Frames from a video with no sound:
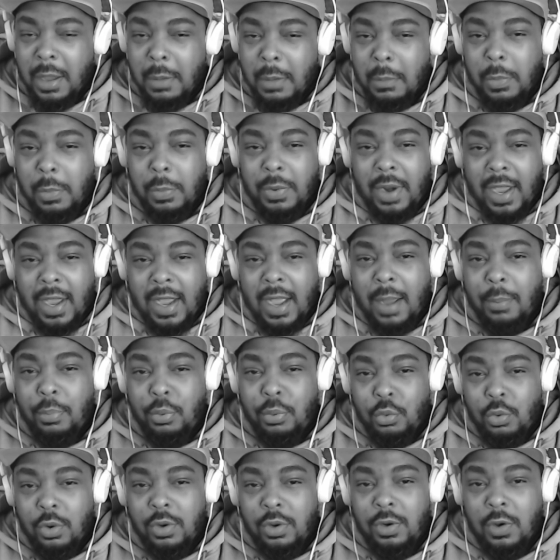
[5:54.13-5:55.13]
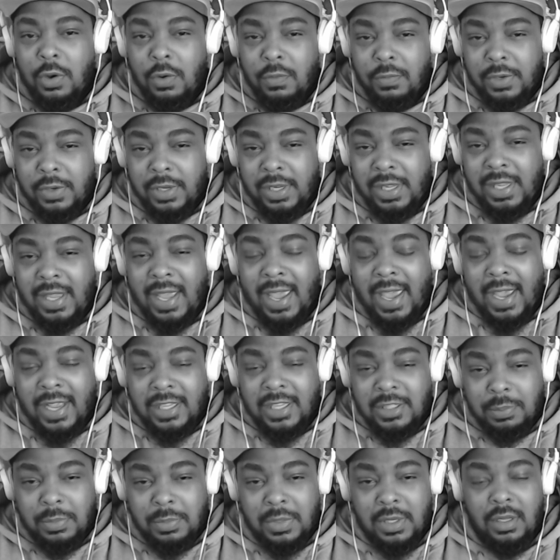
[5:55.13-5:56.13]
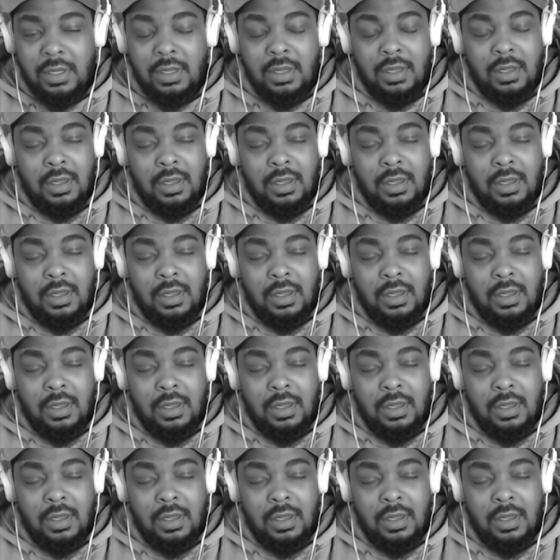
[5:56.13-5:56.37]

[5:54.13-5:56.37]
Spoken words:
But when I got pulled over and he asked me,